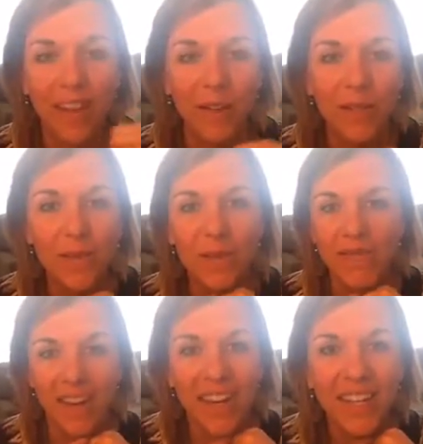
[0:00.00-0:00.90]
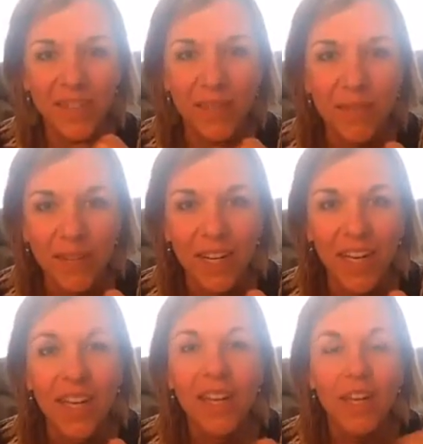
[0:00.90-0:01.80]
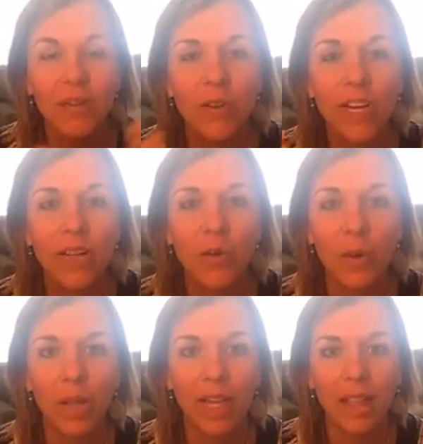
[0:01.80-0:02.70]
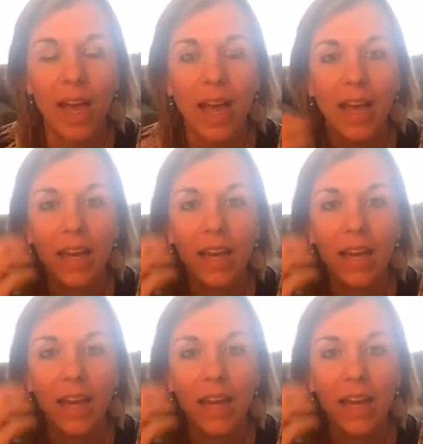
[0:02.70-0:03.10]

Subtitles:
I want to be financially free. Creating a goal like that,